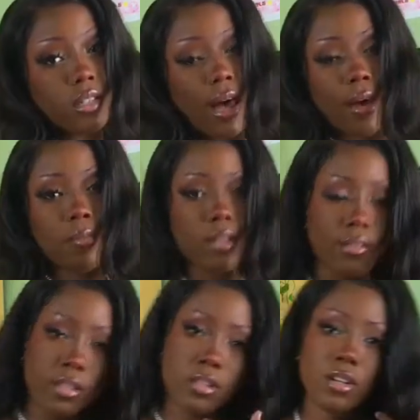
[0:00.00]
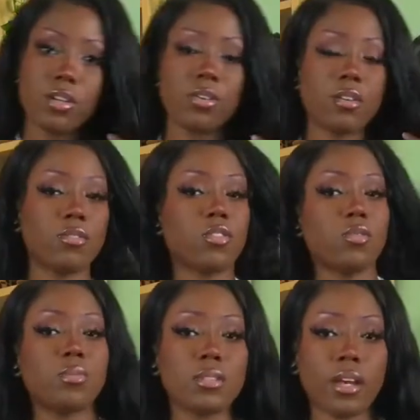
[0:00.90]
I believe these are Unif dupes.
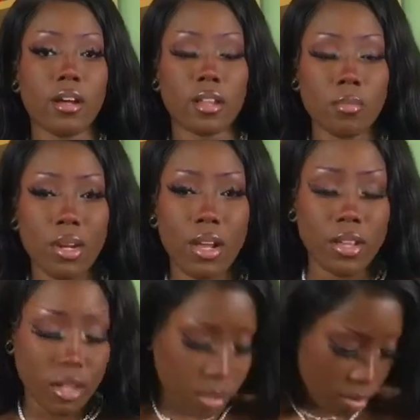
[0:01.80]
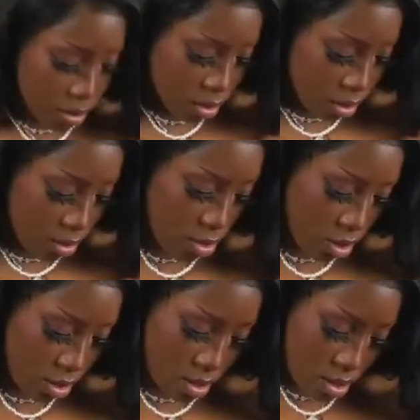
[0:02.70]
I got them at AliExpress, these jeans,
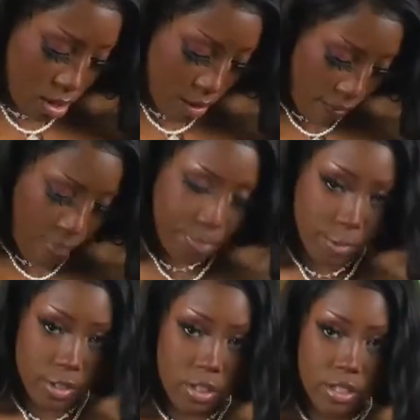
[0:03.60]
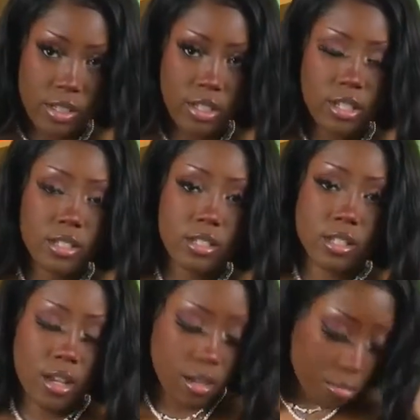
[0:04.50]
with just this
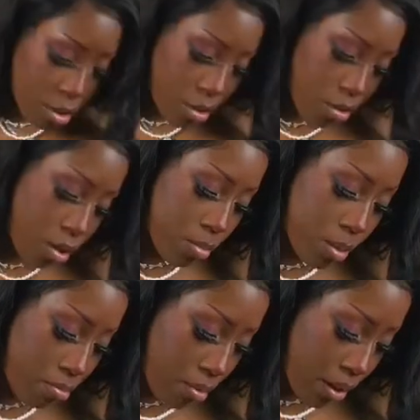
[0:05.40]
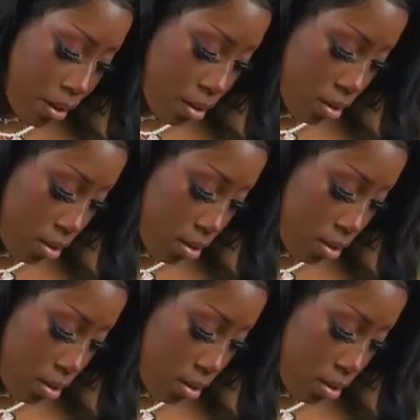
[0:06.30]
you know, grommet belt.